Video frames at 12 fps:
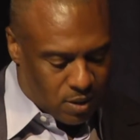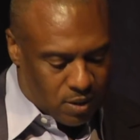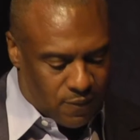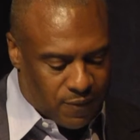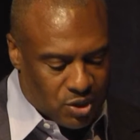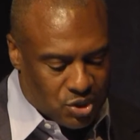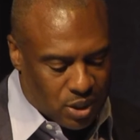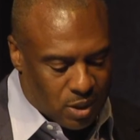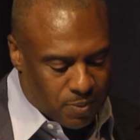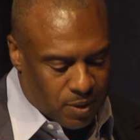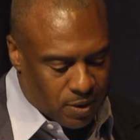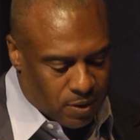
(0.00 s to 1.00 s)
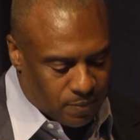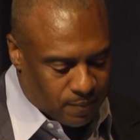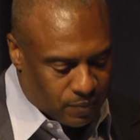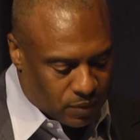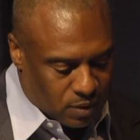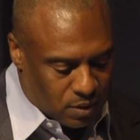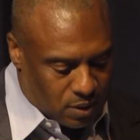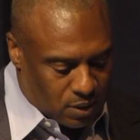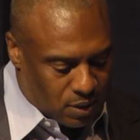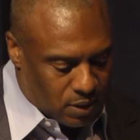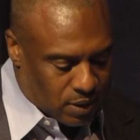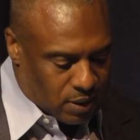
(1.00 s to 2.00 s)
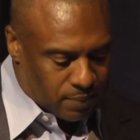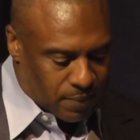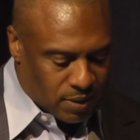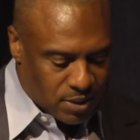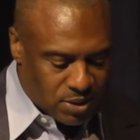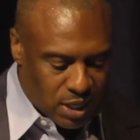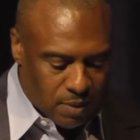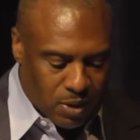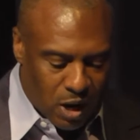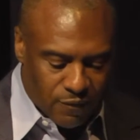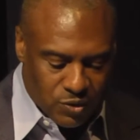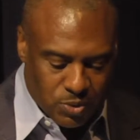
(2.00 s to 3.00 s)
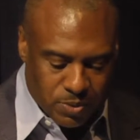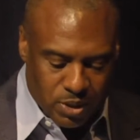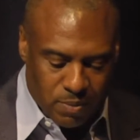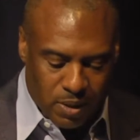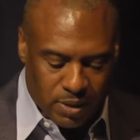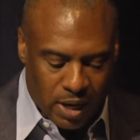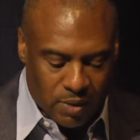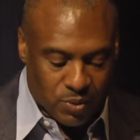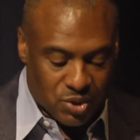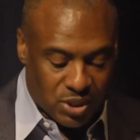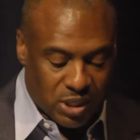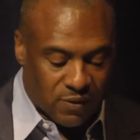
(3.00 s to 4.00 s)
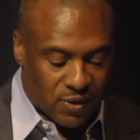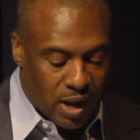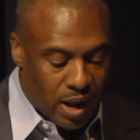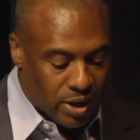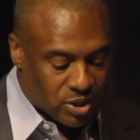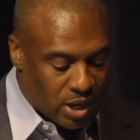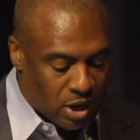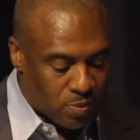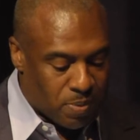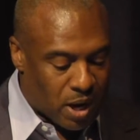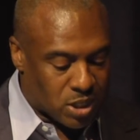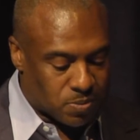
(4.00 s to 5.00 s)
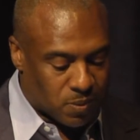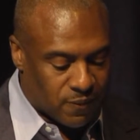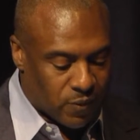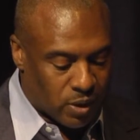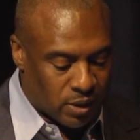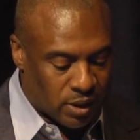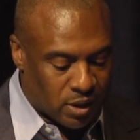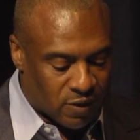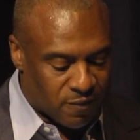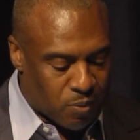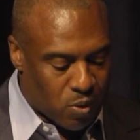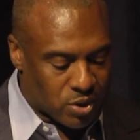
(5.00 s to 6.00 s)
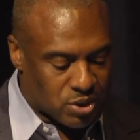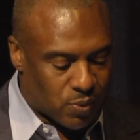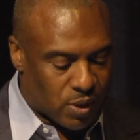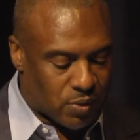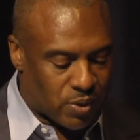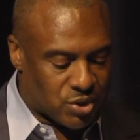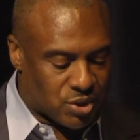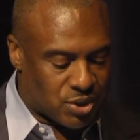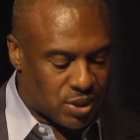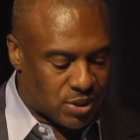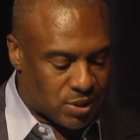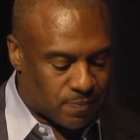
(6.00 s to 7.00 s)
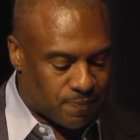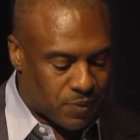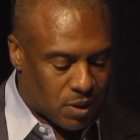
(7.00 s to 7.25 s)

Finishing up here, at the same conference, Superintendent McKnight received the highest honor possible for a leader of Parks and Recreation System.